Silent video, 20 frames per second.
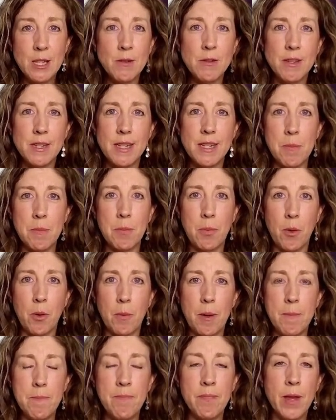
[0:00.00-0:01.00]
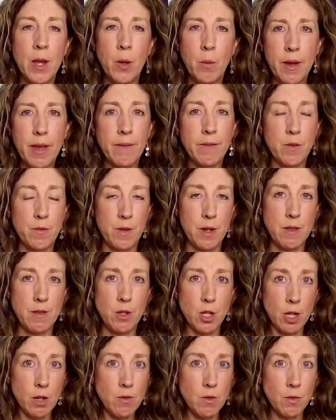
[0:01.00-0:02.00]
two-step problem, we have to find the
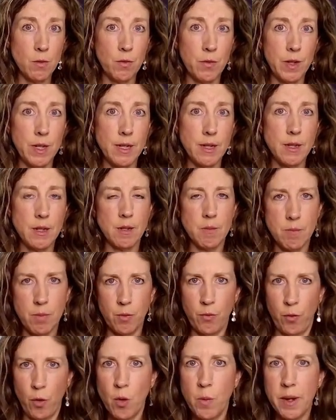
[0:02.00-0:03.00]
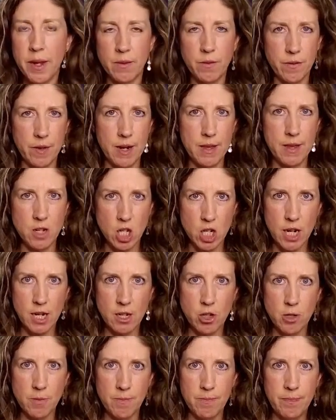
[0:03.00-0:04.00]
total first before we can find the
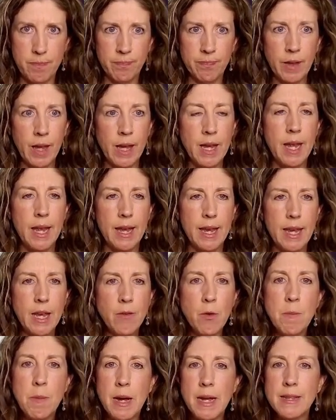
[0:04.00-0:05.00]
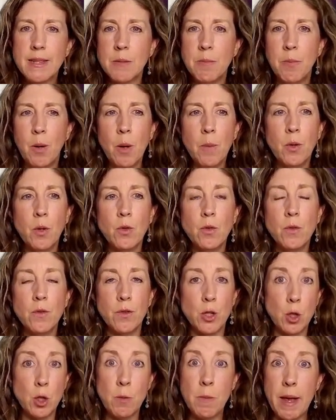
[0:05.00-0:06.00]
change. Eva buys some popcorn for
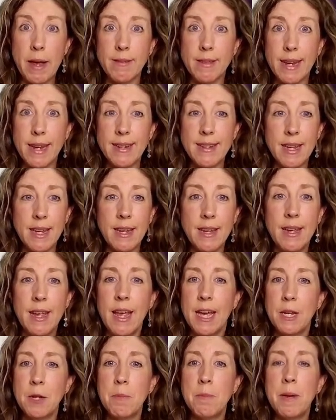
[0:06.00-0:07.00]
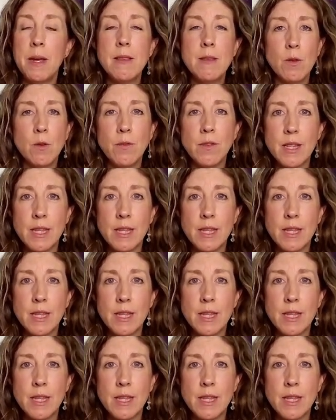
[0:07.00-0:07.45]
£2.80 and a pencil for